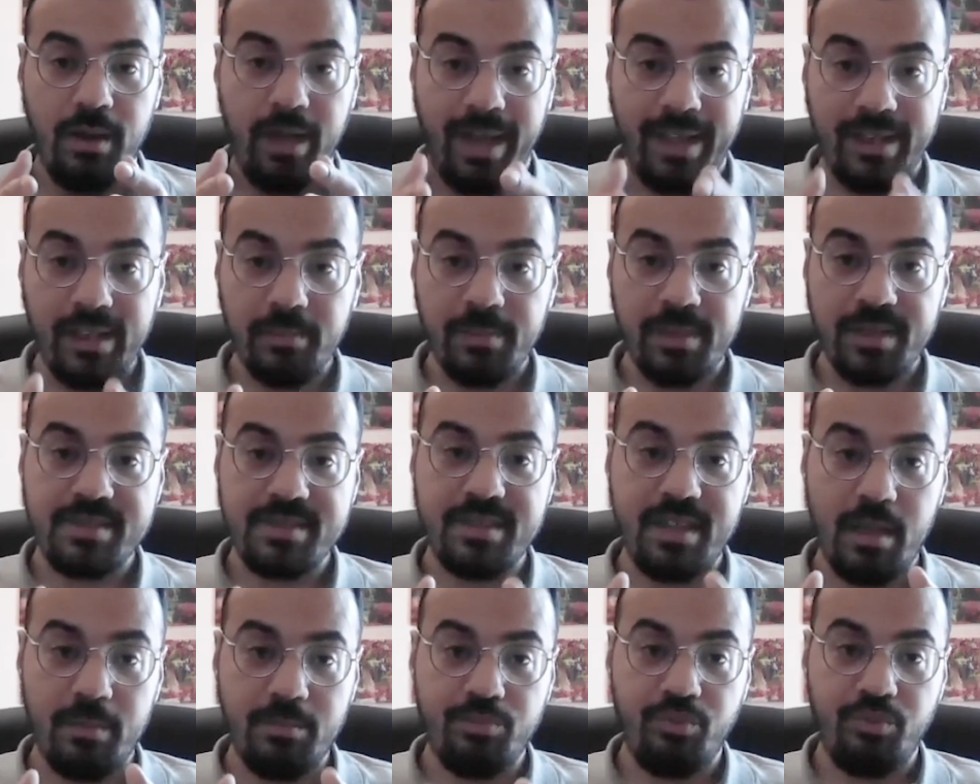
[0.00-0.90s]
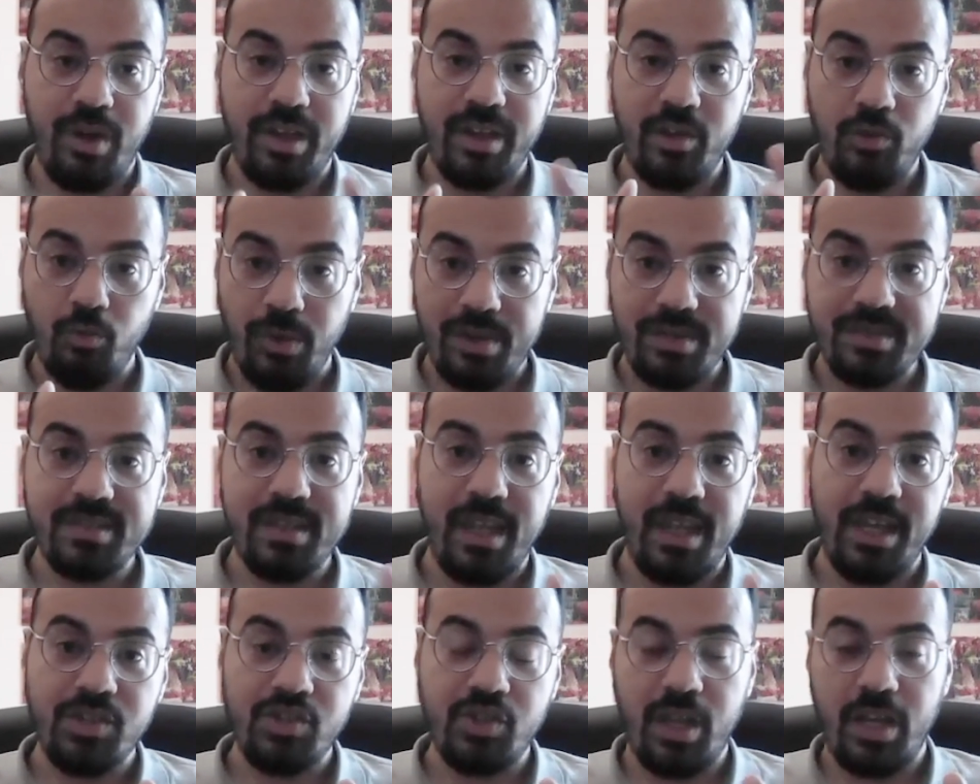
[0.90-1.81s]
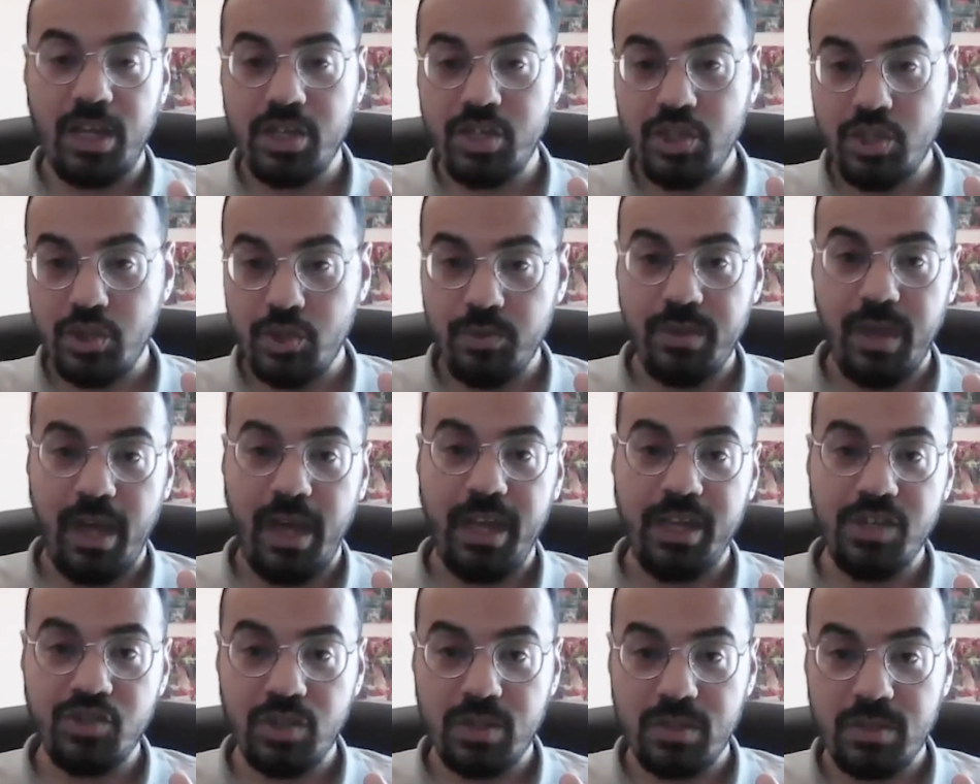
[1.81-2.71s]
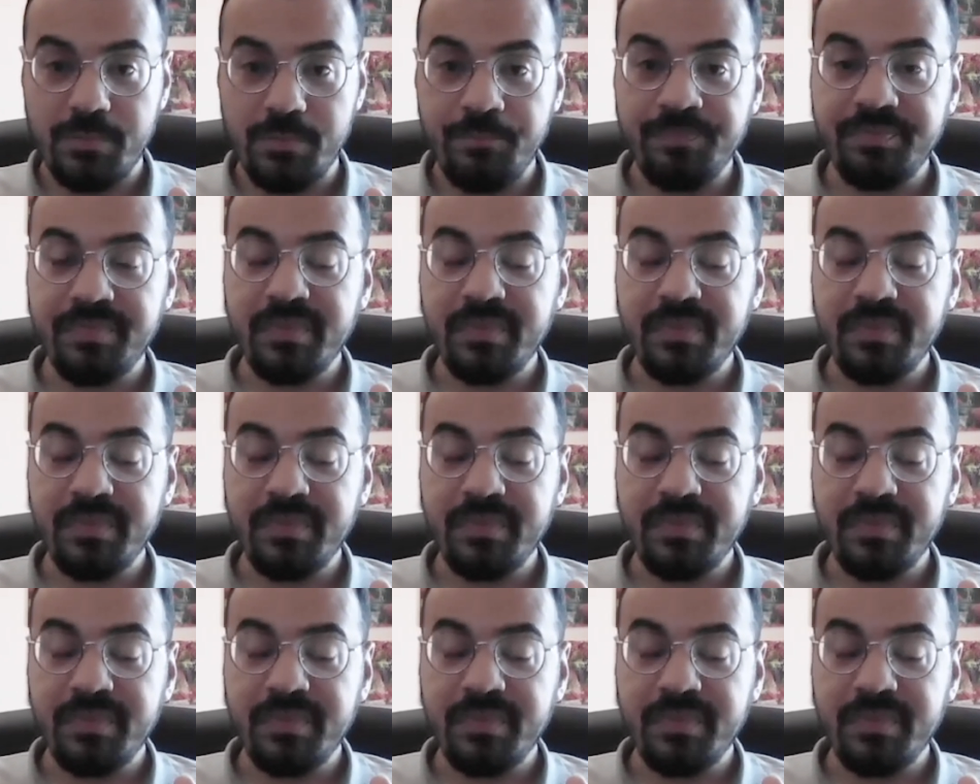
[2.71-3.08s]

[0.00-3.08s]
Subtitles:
elements that bring West Asia into the Asian